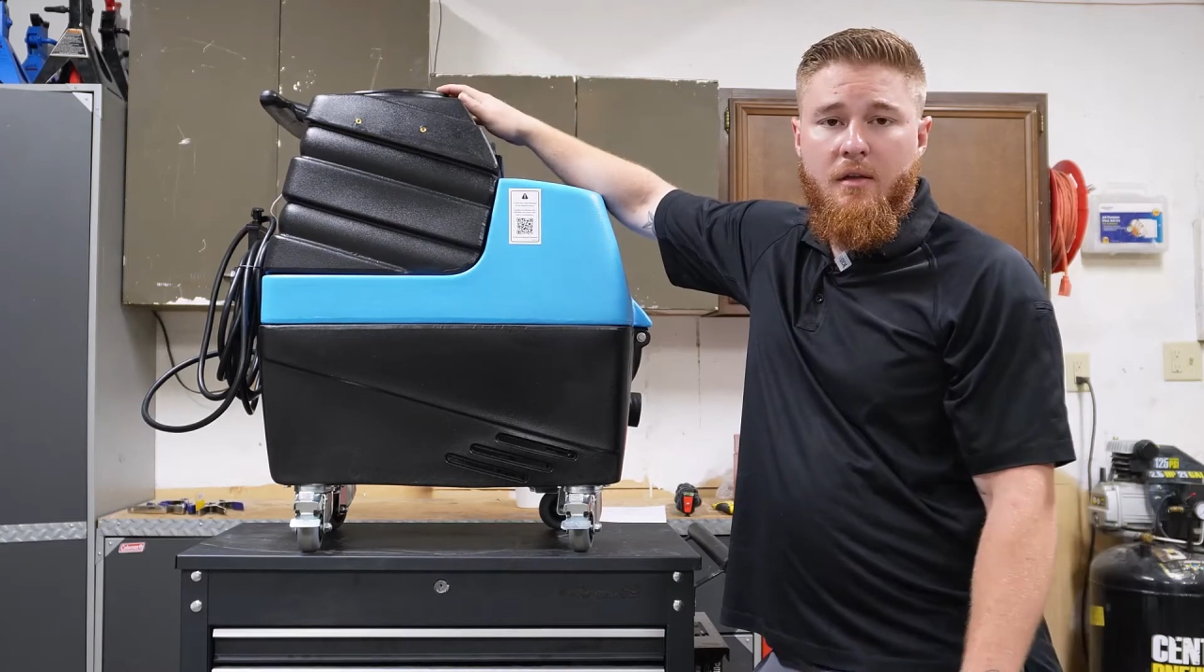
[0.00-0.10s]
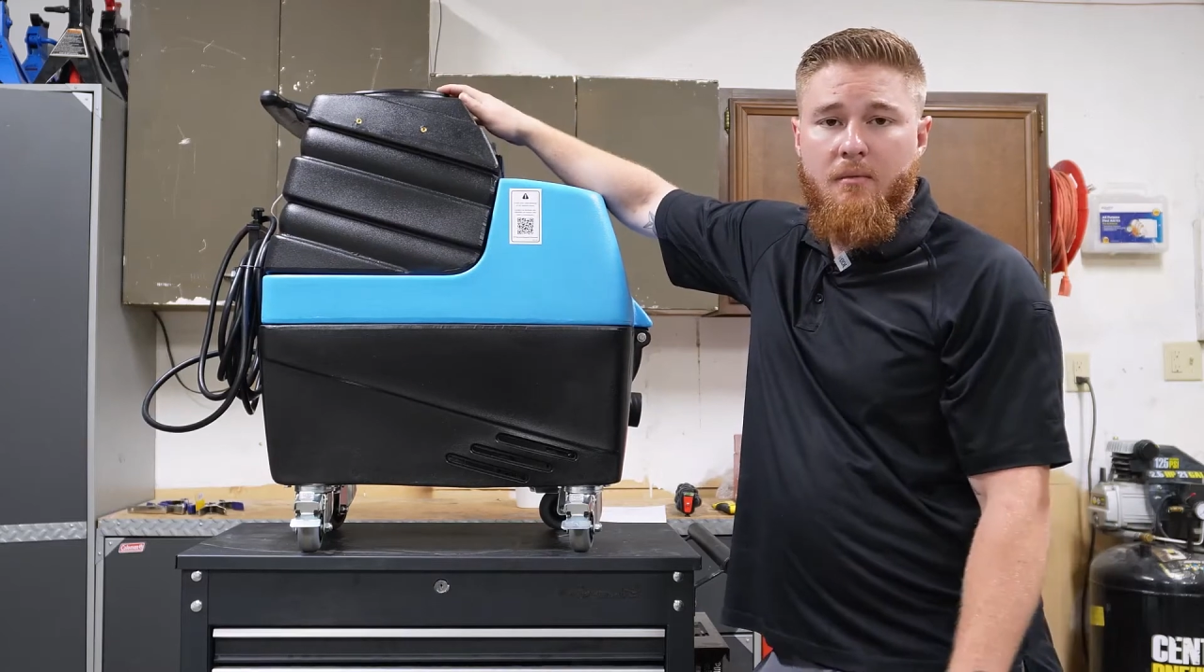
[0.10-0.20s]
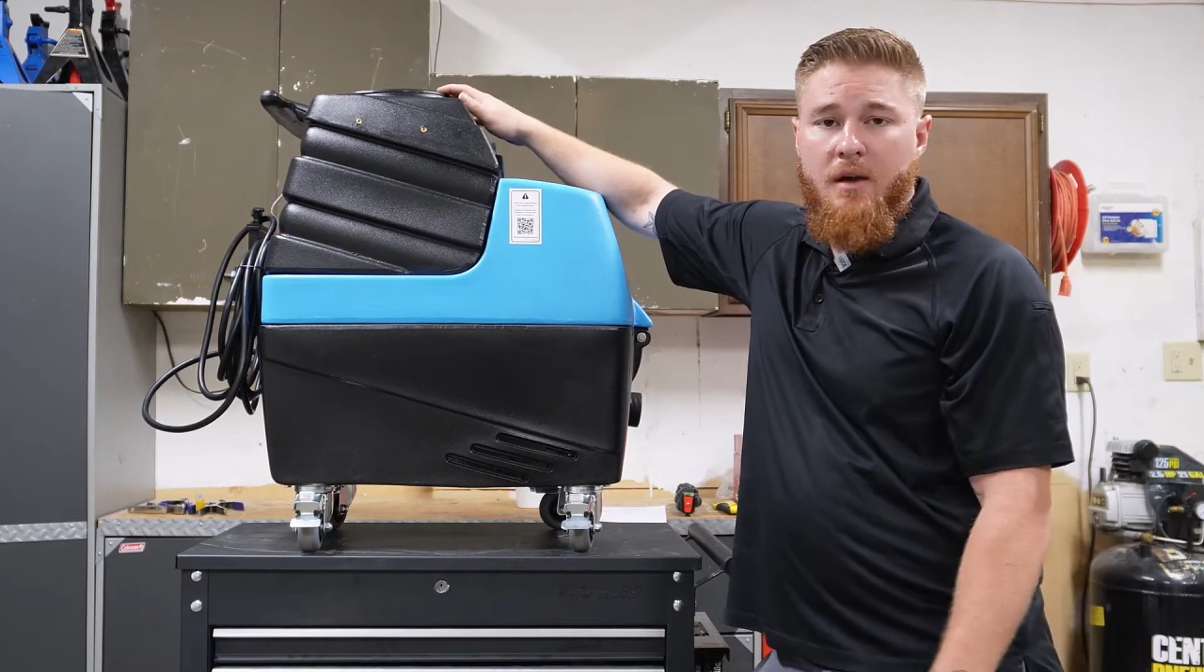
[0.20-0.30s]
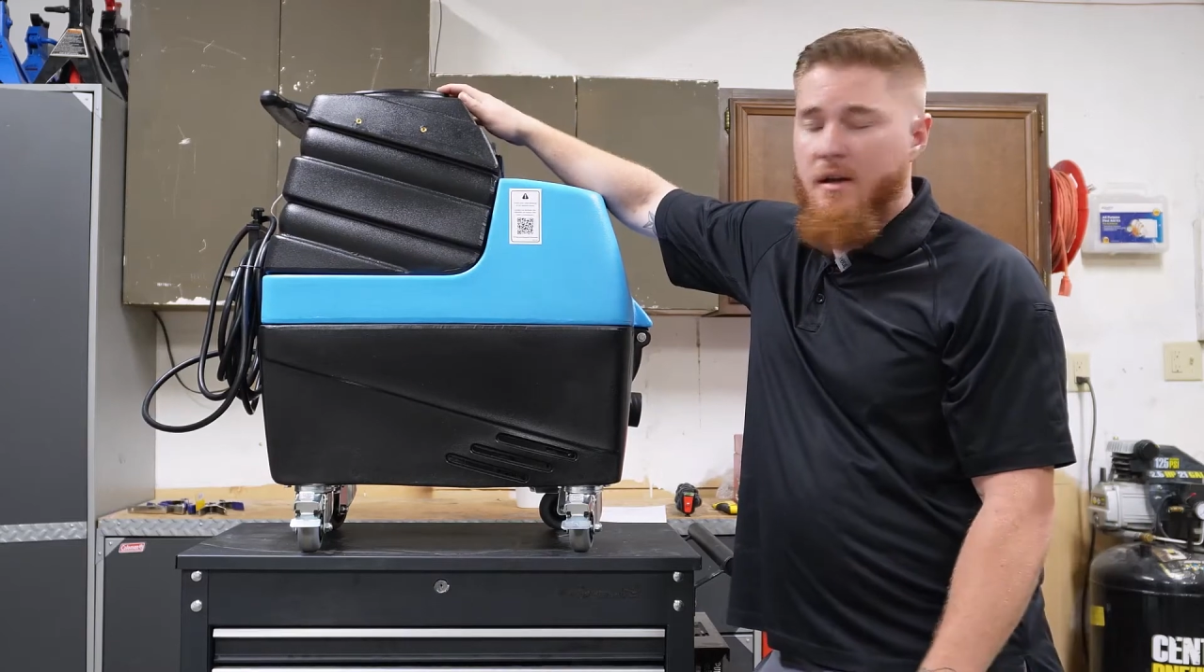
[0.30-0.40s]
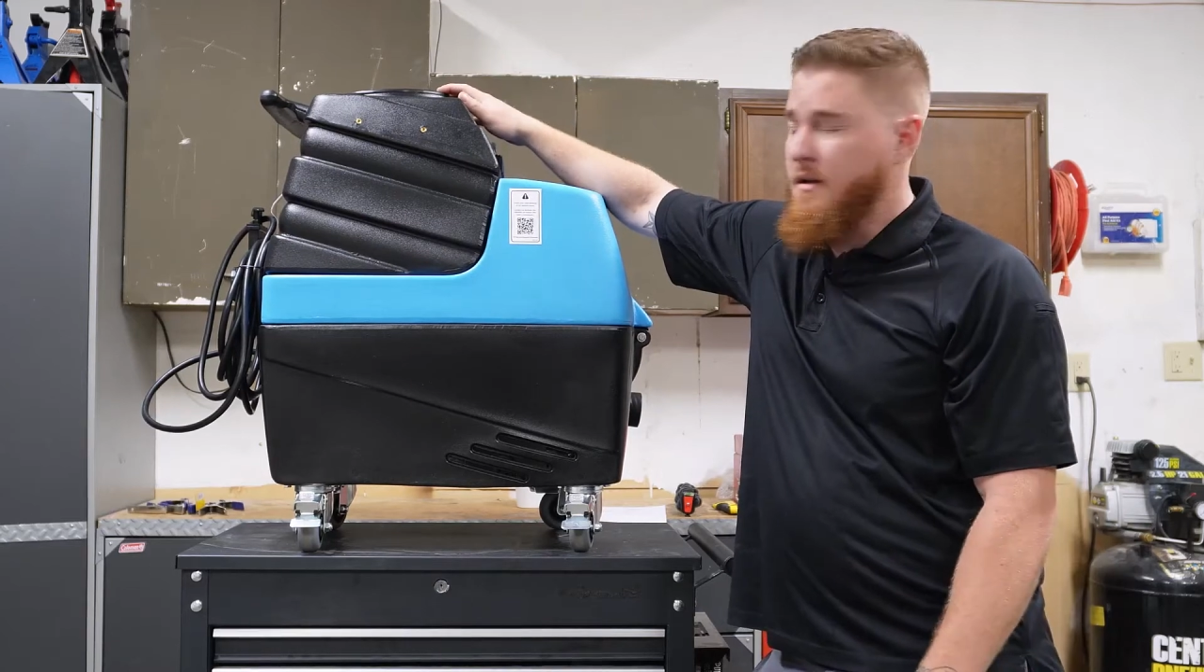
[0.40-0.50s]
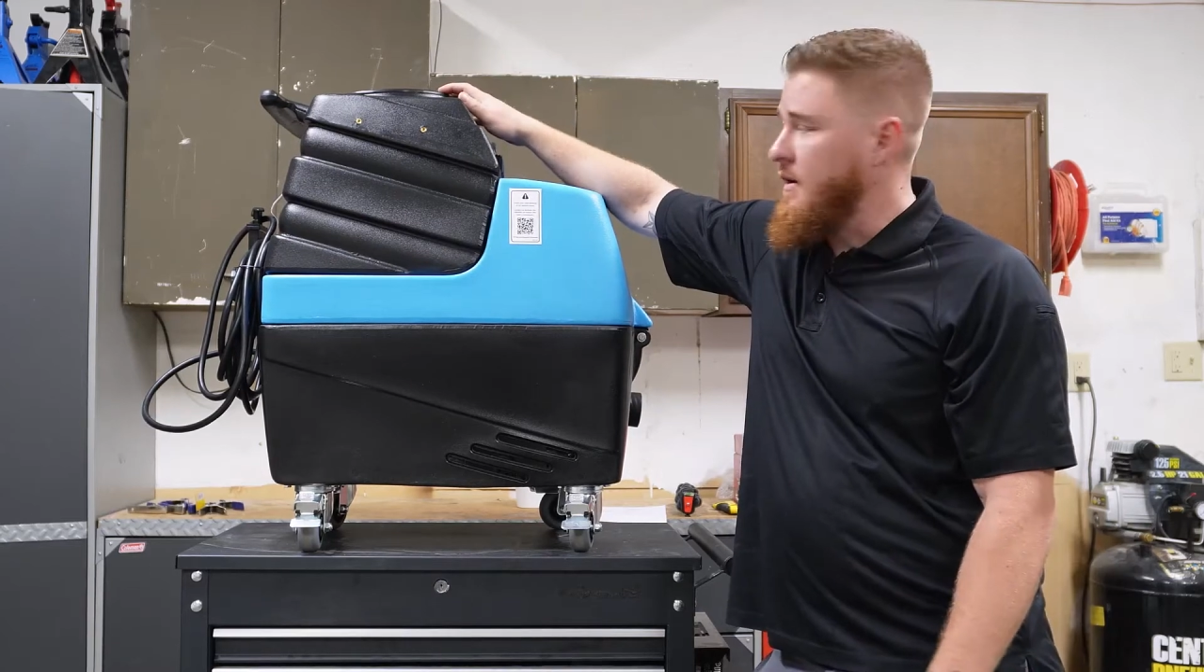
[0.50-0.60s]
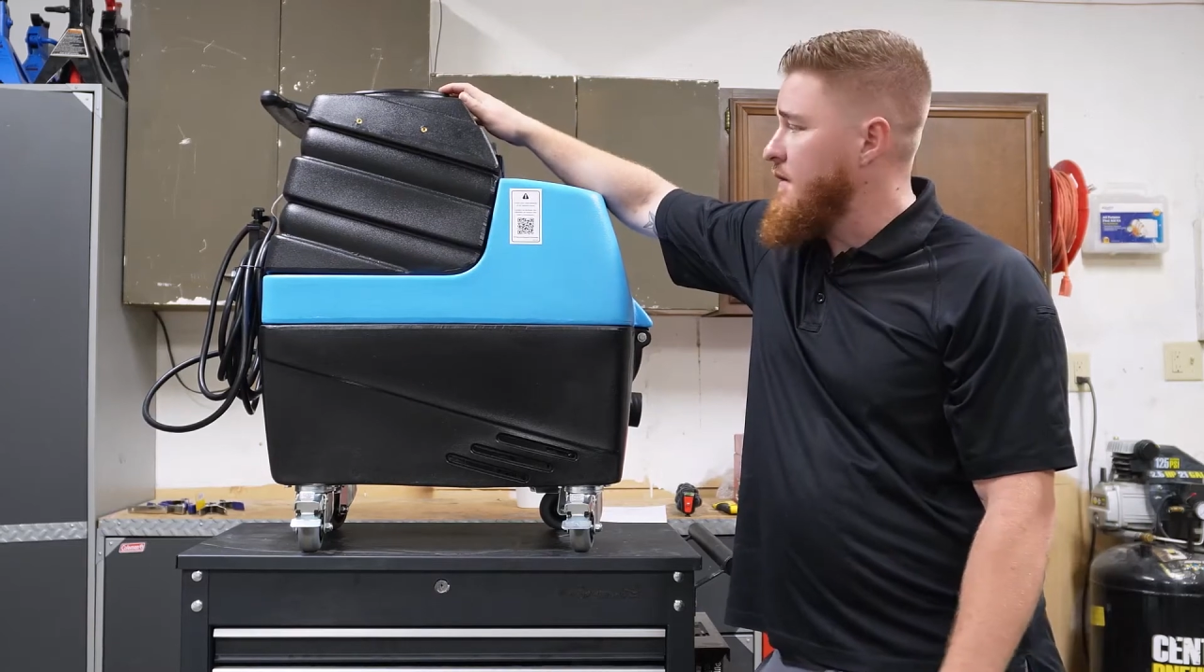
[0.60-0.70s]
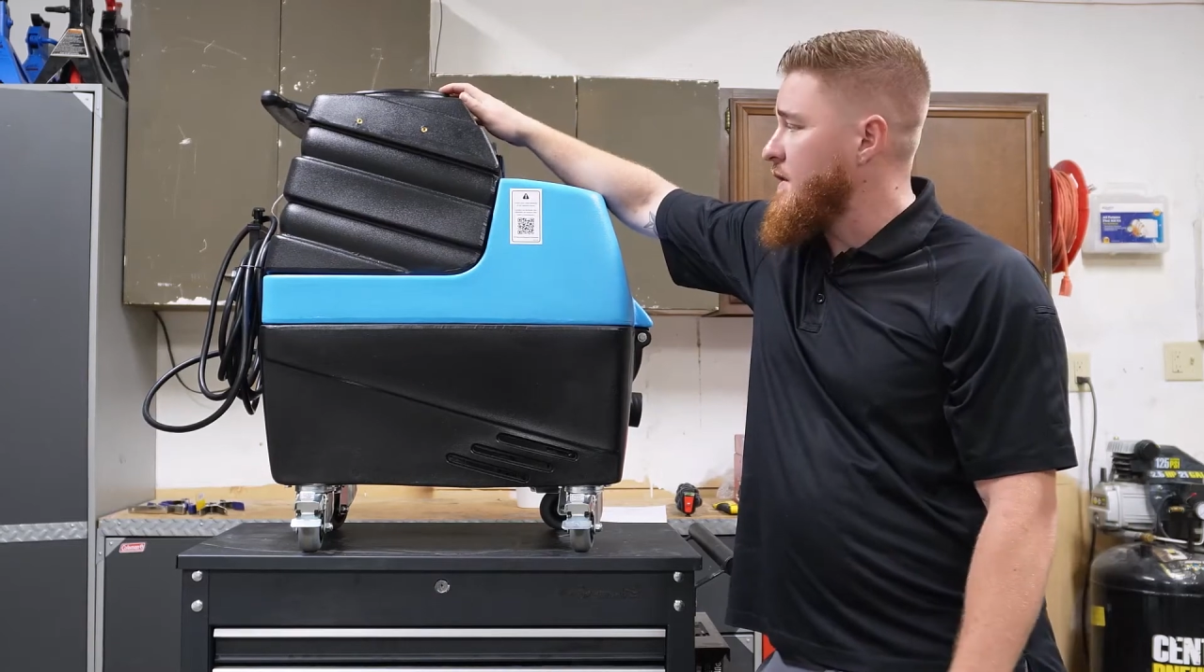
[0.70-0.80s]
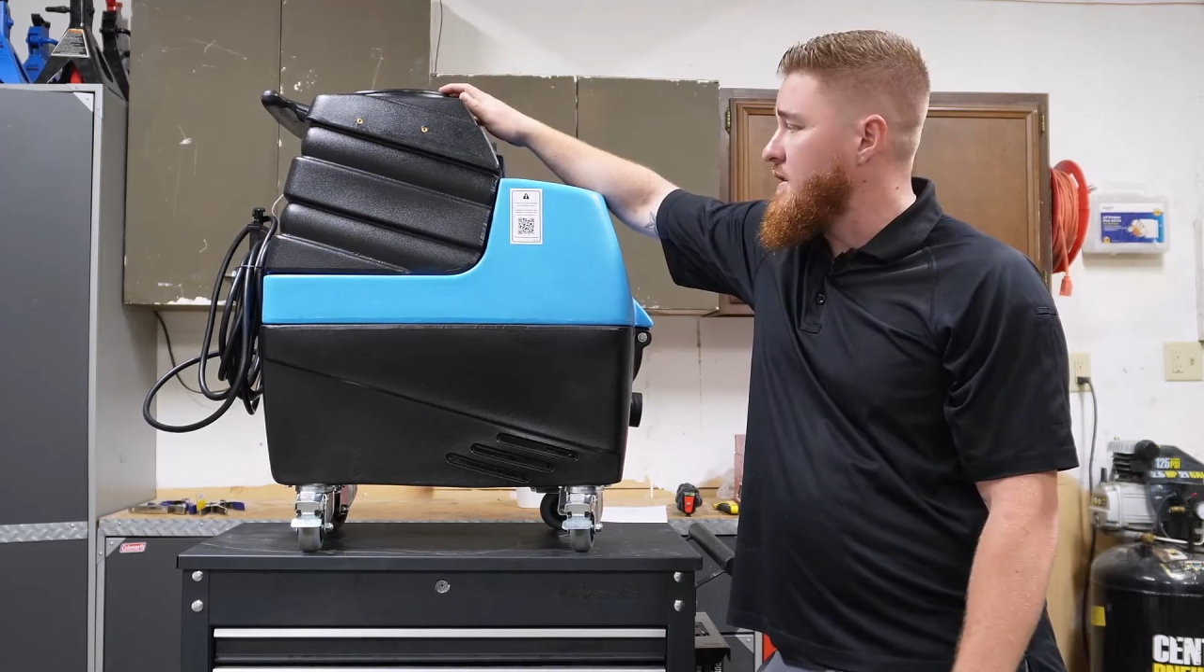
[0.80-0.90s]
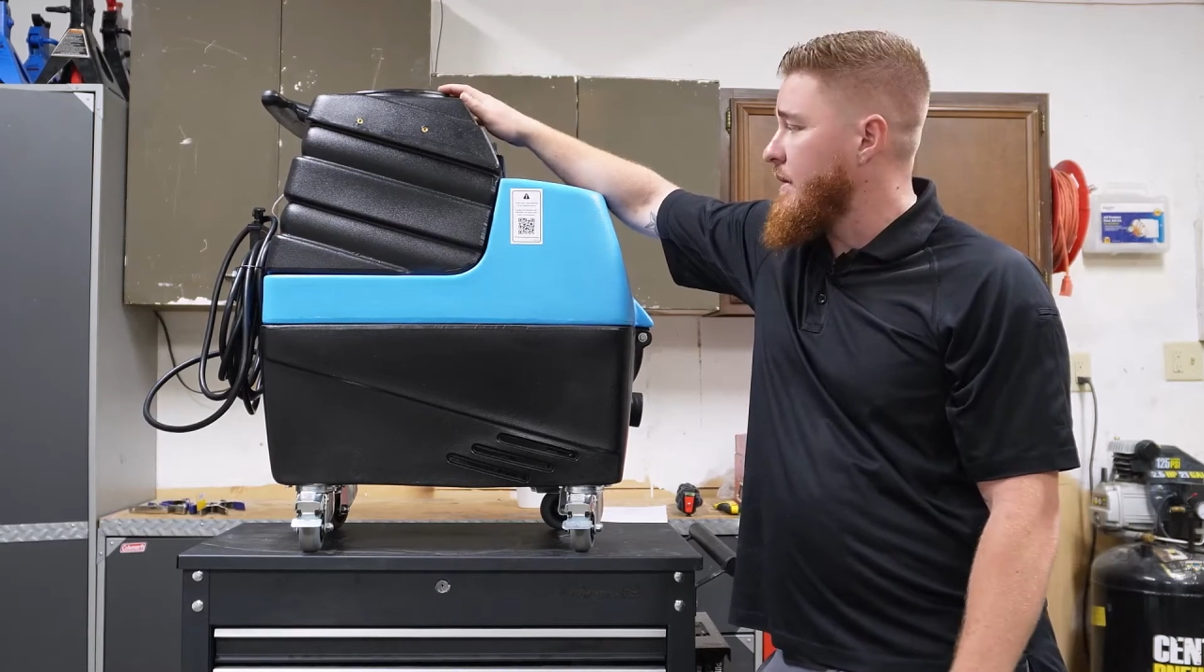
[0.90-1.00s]
the money and
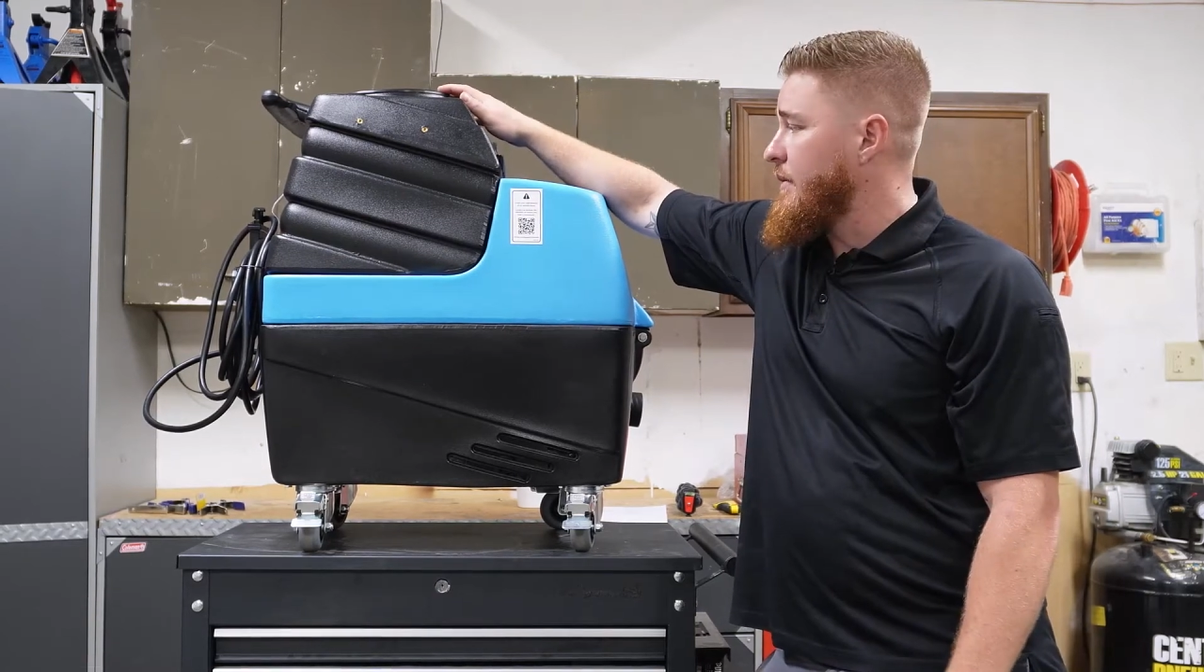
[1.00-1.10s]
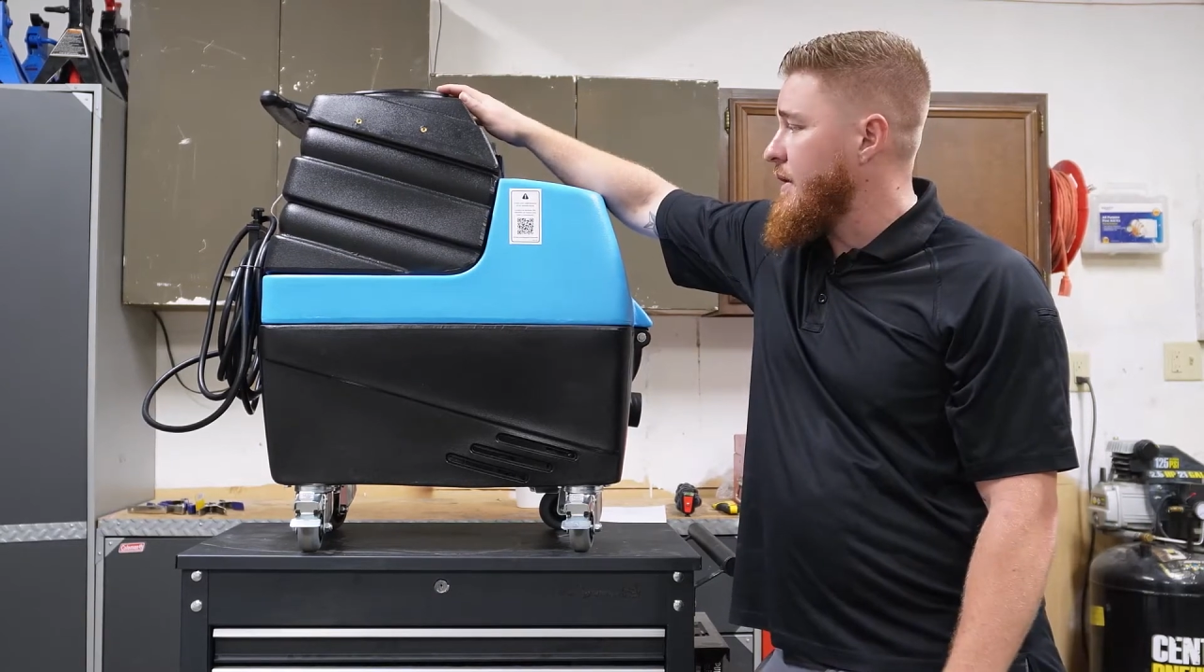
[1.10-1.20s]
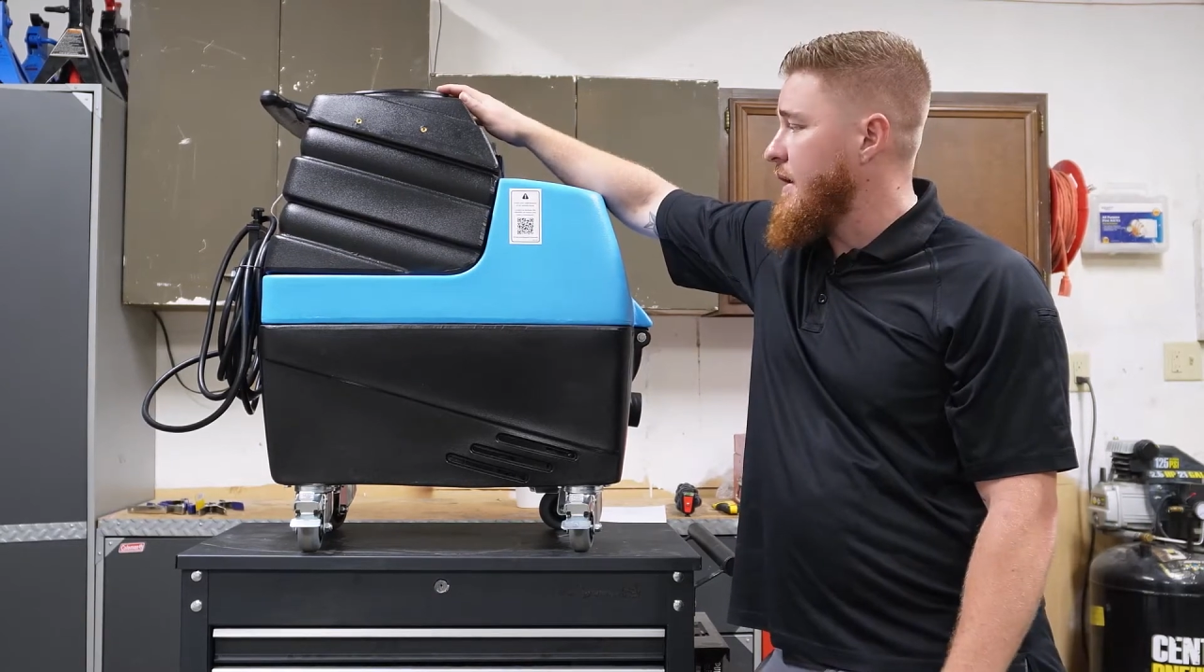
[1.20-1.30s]
if it's something